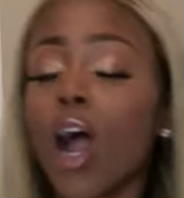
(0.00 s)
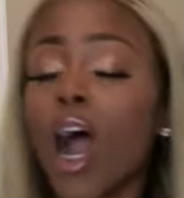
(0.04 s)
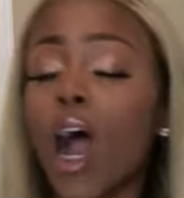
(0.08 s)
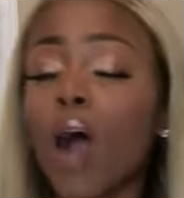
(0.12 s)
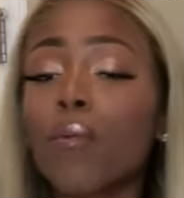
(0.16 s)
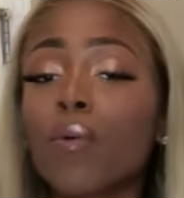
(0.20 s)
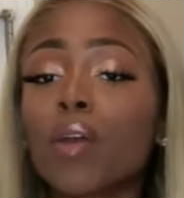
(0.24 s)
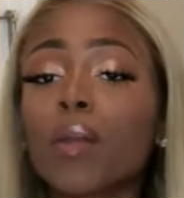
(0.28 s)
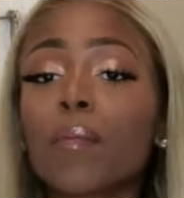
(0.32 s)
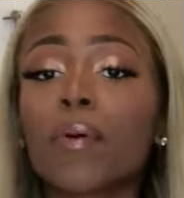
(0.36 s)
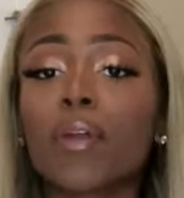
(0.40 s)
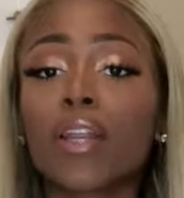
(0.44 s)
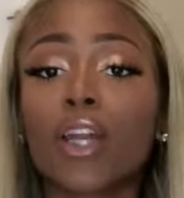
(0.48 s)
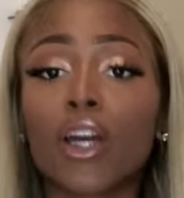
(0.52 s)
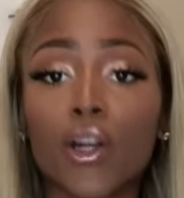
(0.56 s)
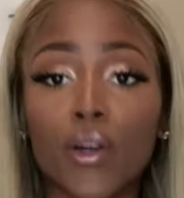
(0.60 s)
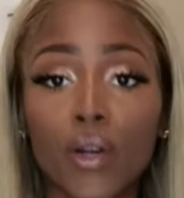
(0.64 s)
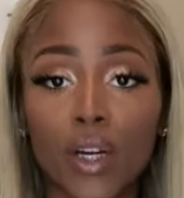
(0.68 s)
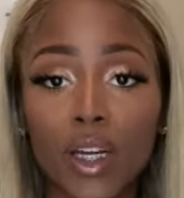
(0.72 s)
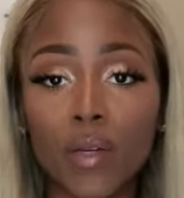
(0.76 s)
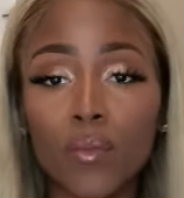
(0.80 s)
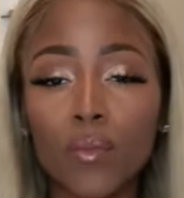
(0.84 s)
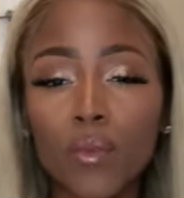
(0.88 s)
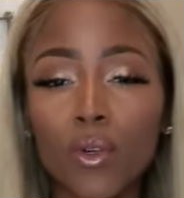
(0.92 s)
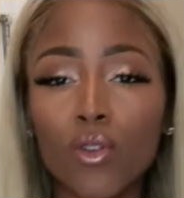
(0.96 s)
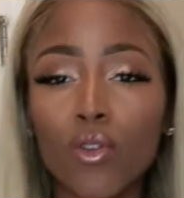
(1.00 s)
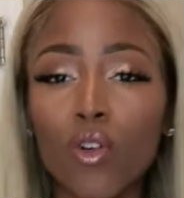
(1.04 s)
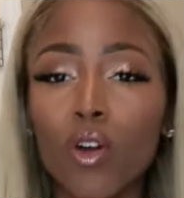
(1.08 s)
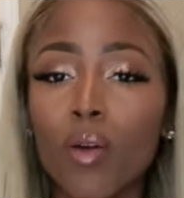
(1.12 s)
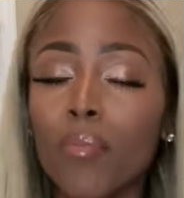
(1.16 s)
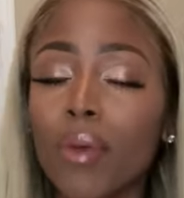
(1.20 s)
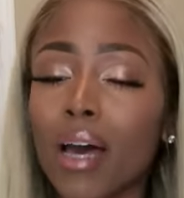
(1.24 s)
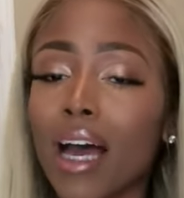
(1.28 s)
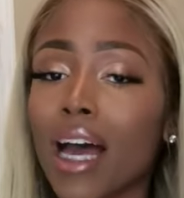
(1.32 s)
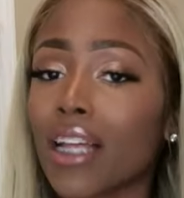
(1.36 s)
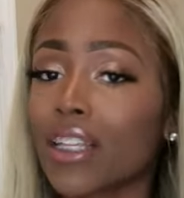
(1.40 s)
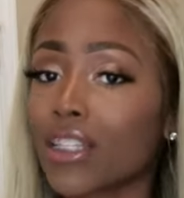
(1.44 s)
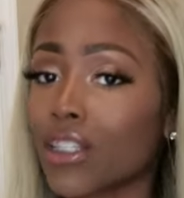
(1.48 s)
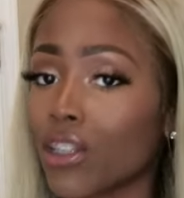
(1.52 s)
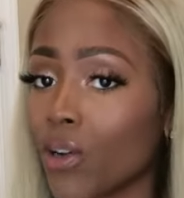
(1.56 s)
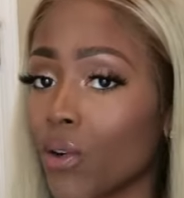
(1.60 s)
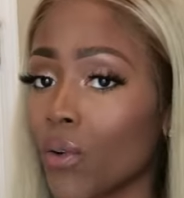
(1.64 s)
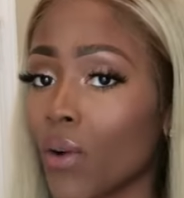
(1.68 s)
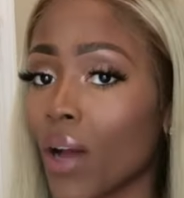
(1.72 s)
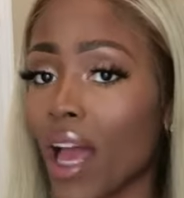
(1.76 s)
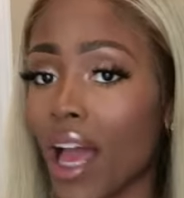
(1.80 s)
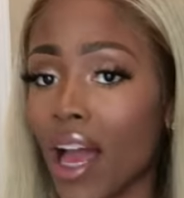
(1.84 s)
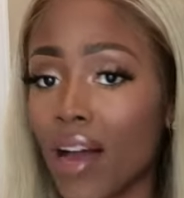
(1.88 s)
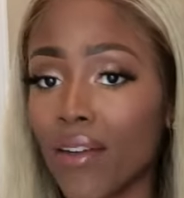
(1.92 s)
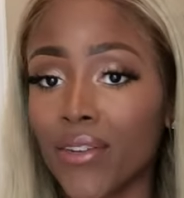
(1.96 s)
I would have put a green one on, but I
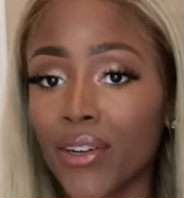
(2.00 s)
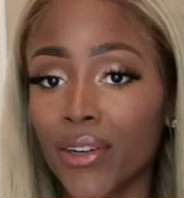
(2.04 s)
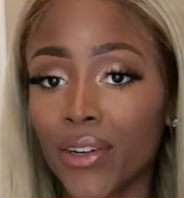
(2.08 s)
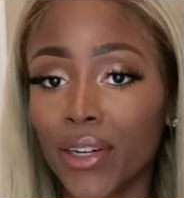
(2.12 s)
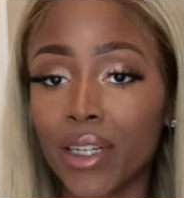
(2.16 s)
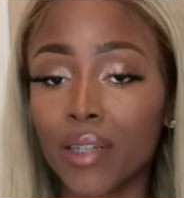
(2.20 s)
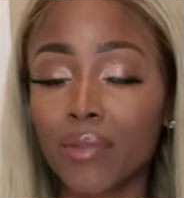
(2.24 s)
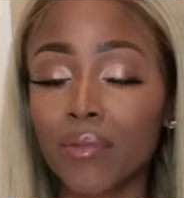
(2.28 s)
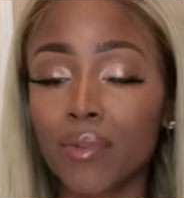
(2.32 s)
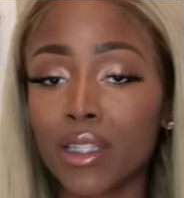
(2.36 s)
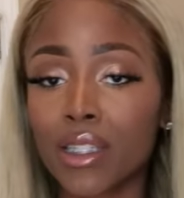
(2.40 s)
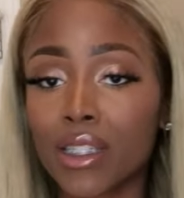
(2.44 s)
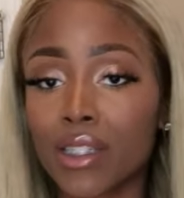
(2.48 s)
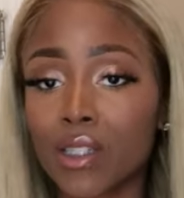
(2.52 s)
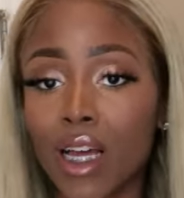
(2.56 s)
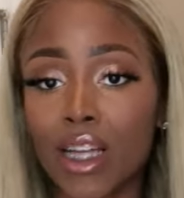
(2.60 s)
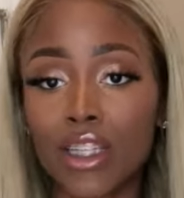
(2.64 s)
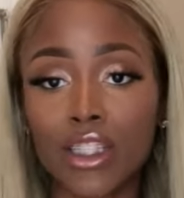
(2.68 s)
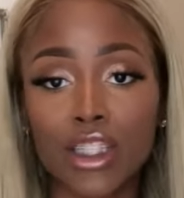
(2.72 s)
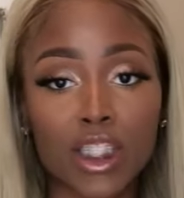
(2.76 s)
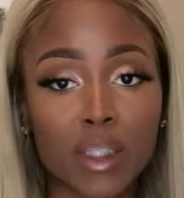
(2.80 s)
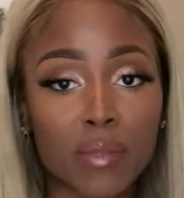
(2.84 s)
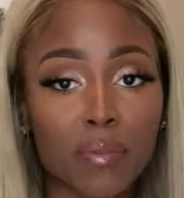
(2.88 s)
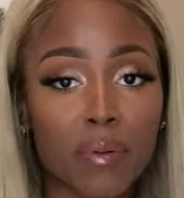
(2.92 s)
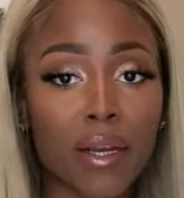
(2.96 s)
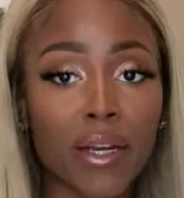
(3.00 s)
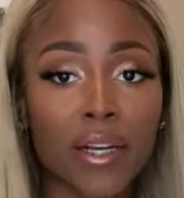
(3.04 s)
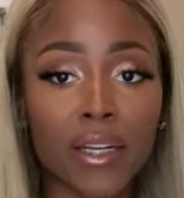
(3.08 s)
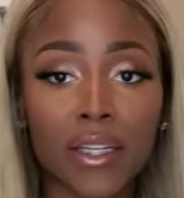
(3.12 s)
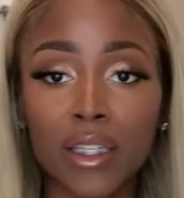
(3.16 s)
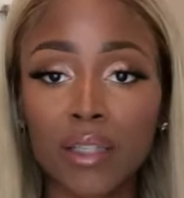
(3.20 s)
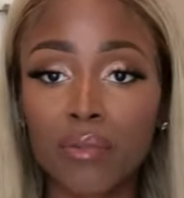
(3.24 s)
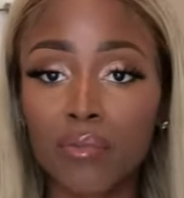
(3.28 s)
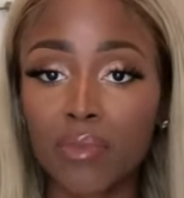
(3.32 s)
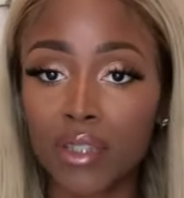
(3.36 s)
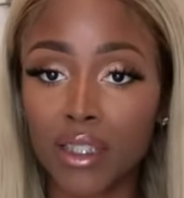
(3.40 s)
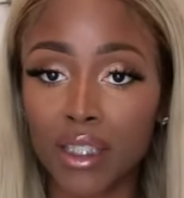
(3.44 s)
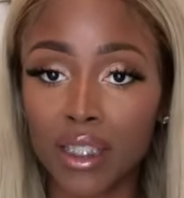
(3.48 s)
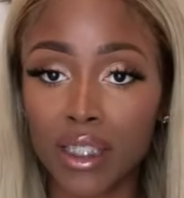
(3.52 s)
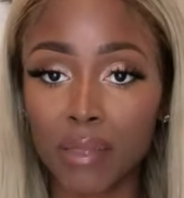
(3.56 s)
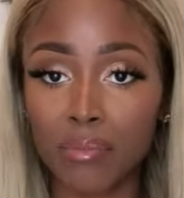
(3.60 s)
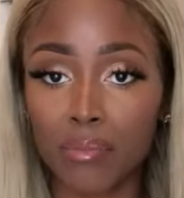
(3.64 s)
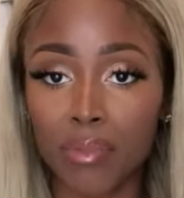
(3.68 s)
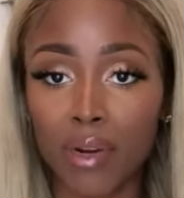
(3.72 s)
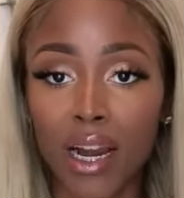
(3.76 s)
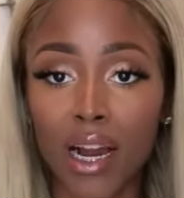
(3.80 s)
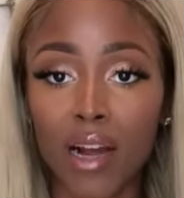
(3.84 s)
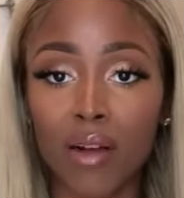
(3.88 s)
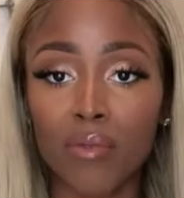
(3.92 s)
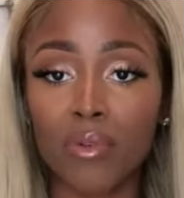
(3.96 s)
don't have a green one, so I just paired it with this
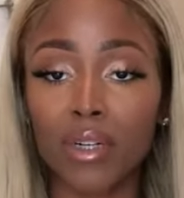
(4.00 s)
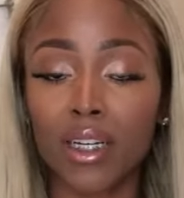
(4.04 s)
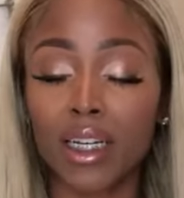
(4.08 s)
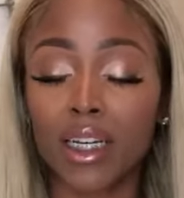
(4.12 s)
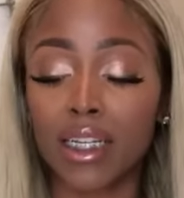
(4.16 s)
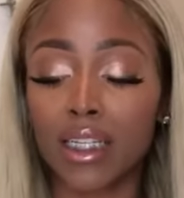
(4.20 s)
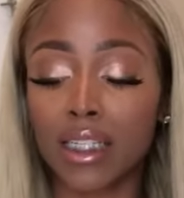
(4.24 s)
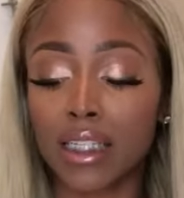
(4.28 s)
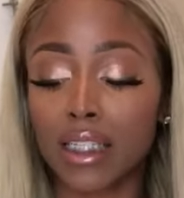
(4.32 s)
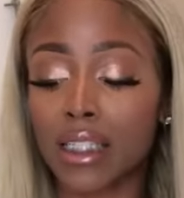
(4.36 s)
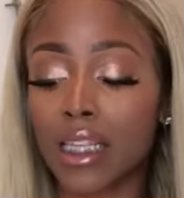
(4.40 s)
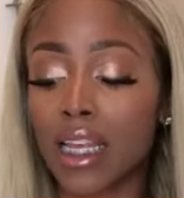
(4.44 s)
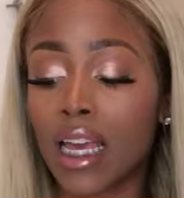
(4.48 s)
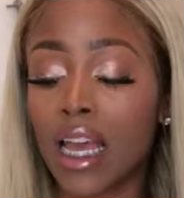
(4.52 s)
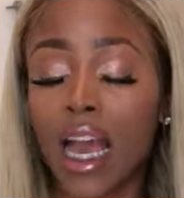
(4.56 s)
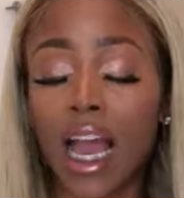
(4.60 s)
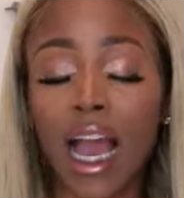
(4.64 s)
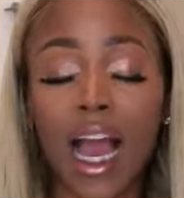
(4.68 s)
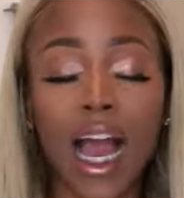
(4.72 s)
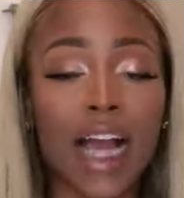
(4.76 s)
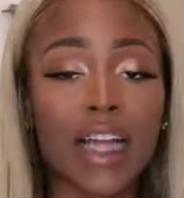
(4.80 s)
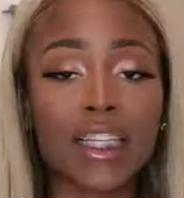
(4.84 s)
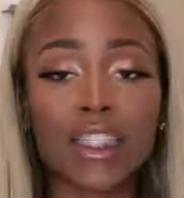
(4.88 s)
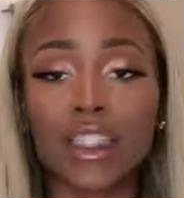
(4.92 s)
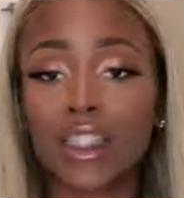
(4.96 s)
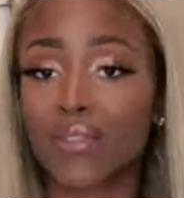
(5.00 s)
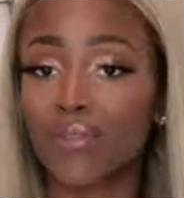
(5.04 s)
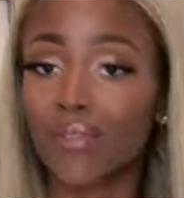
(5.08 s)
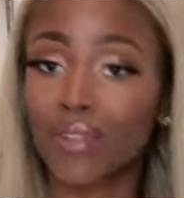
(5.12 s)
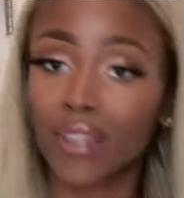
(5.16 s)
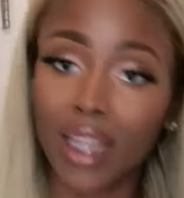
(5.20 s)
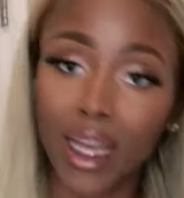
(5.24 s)
brown one because I just